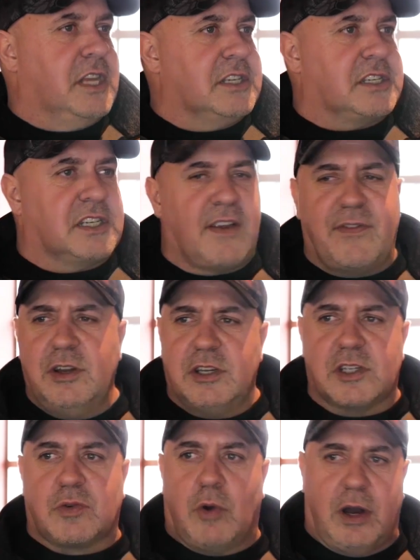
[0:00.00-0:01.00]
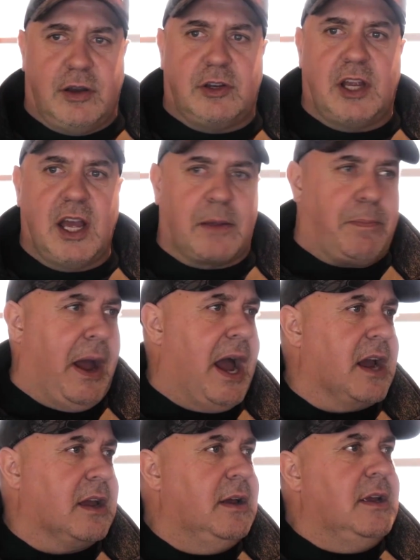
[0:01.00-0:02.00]
is this: is if you just want to kick
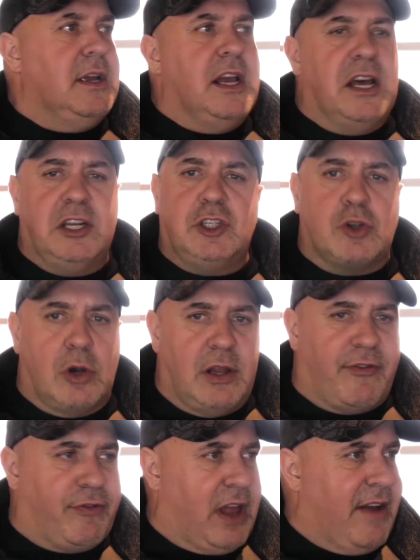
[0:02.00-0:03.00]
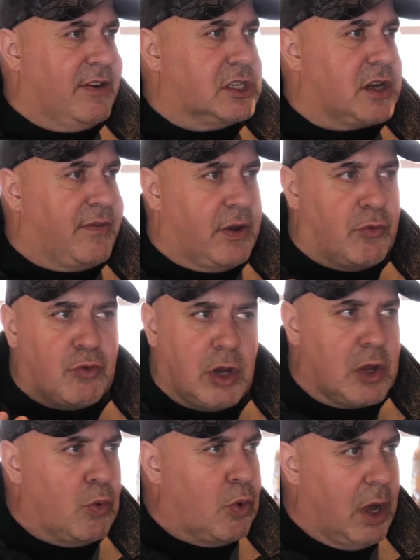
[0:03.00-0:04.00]
back, enjoy the flavors of your
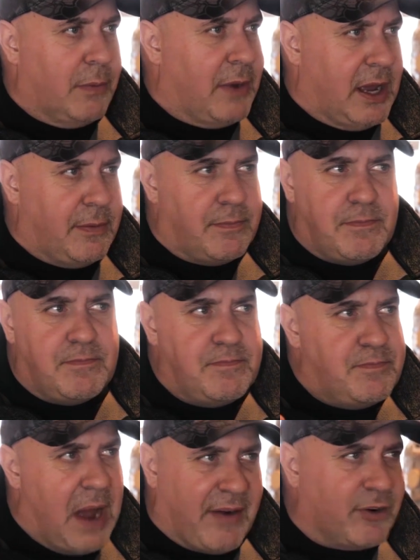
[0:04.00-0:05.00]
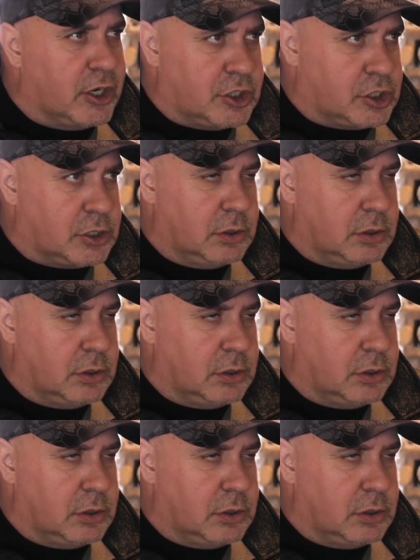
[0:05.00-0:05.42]
really well-made beverage,